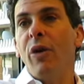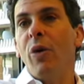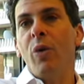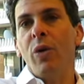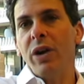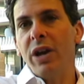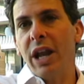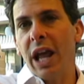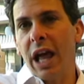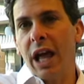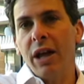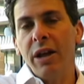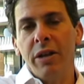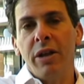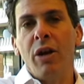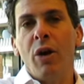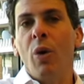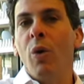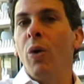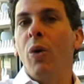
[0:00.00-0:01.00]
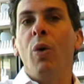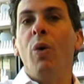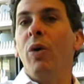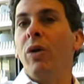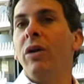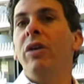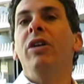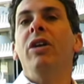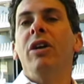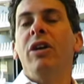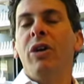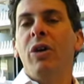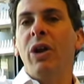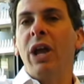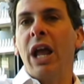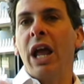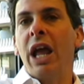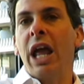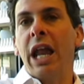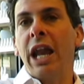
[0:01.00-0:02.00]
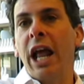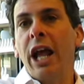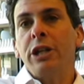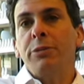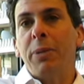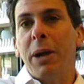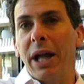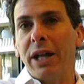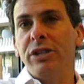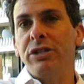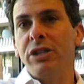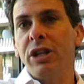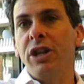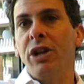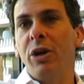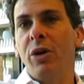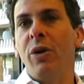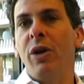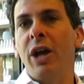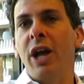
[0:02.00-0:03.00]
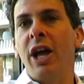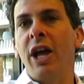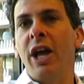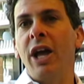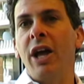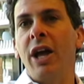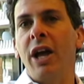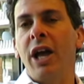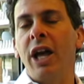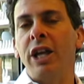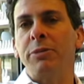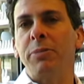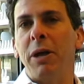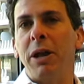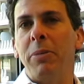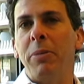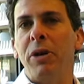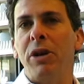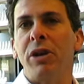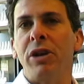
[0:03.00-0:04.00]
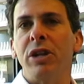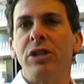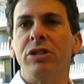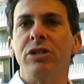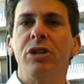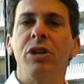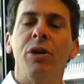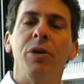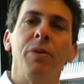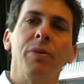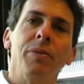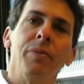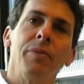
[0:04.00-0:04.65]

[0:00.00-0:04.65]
or yeah, or, or yeah, and expats, you know, uh, uh expat Americans too.